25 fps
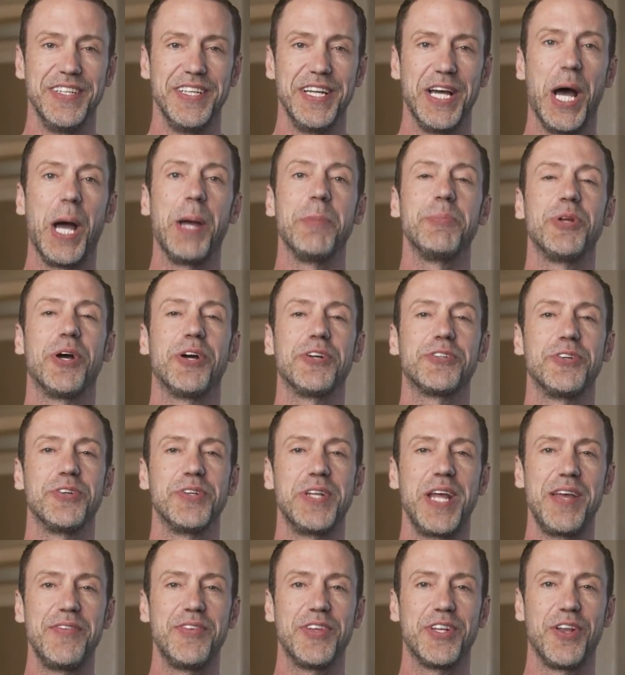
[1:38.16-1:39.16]
I'm Dr.
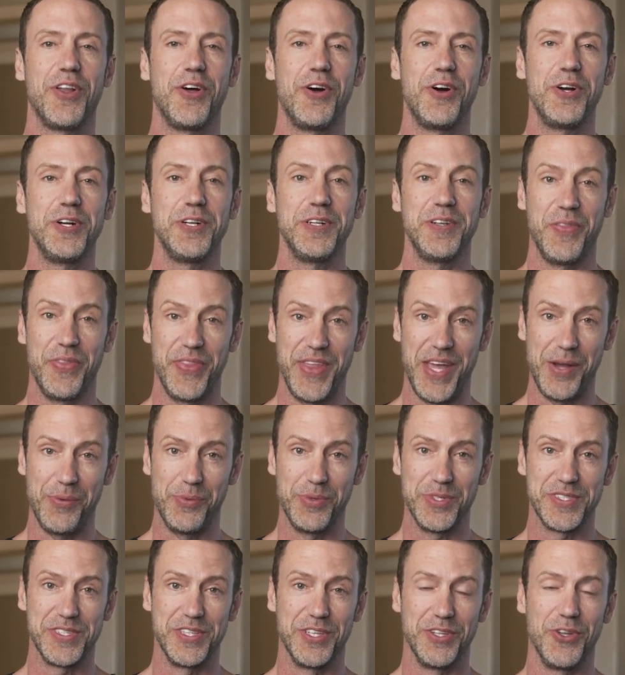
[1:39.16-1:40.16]
David Long. That
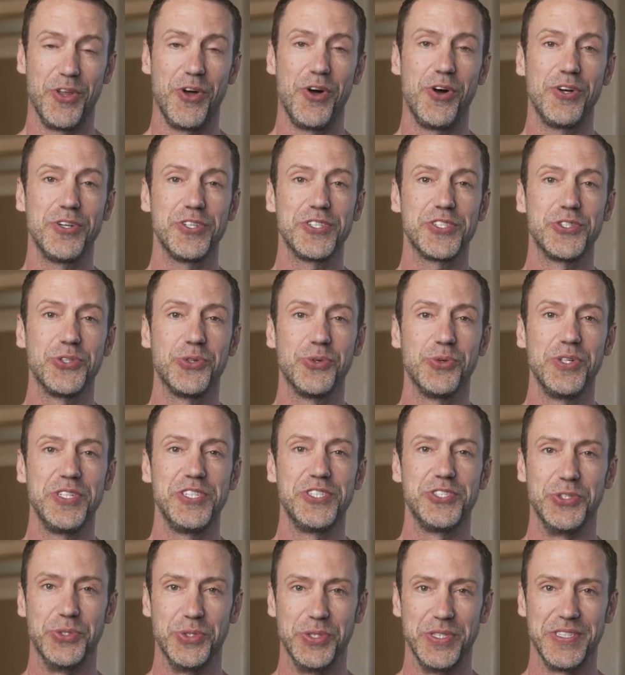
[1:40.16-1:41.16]
was the long story
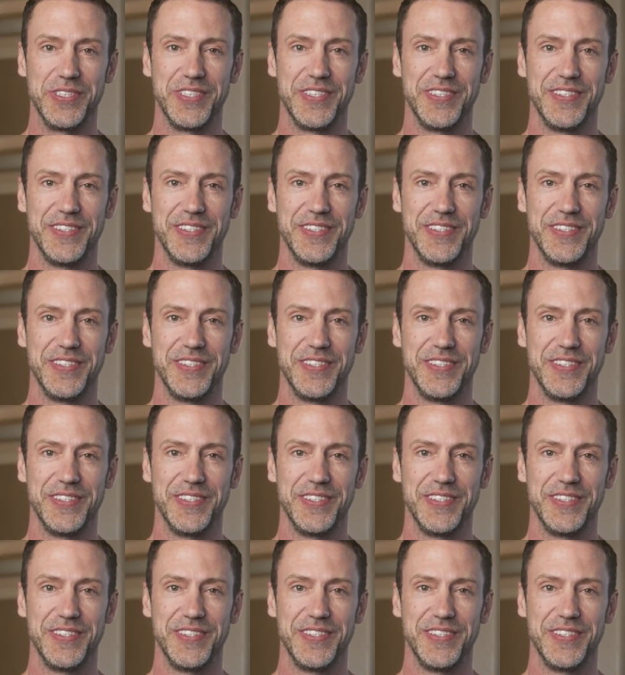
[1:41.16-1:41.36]
short.